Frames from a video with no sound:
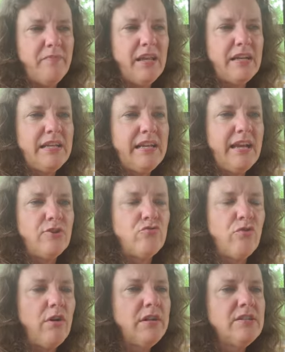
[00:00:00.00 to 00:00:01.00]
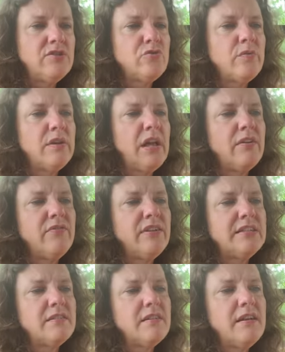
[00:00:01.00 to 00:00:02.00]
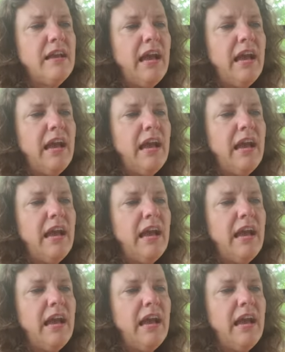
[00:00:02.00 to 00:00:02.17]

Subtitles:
and he had drawn his sword out of it